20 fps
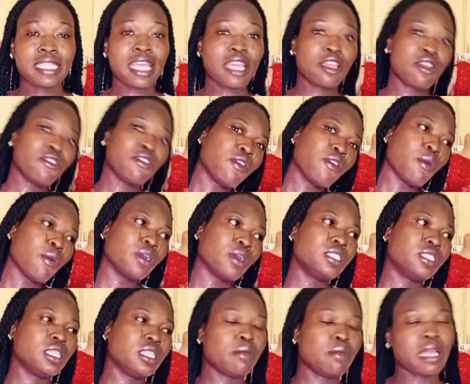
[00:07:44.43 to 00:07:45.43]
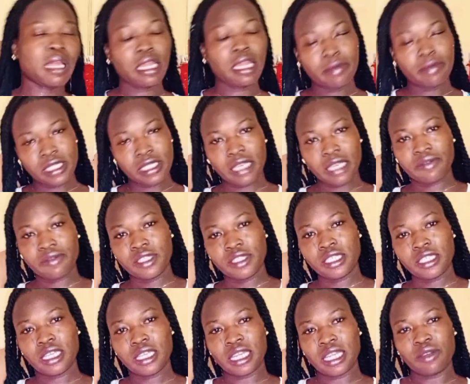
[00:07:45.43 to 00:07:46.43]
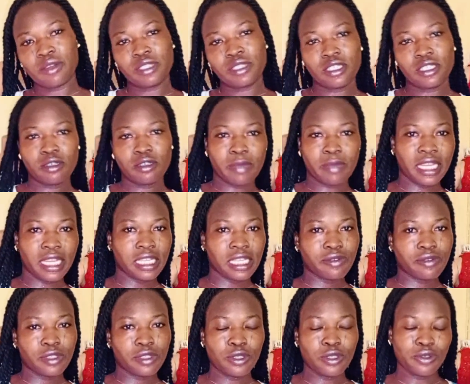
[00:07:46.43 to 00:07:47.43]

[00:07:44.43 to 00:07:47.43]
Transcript: Thank you for watching. My name is Gifty, and I'll see you in my next video.